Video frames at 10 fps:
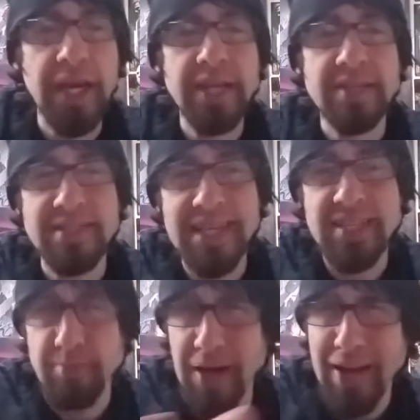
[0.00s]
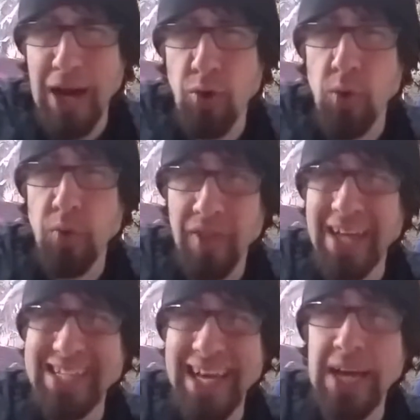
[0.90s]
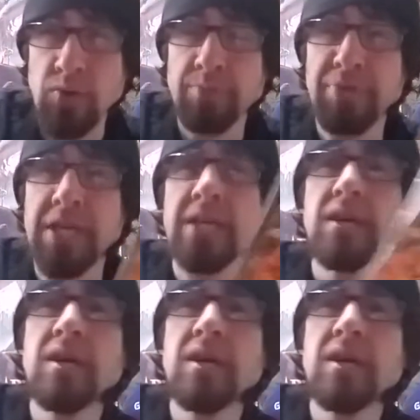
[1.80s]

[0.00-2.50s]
Because that's about how old that tag would be.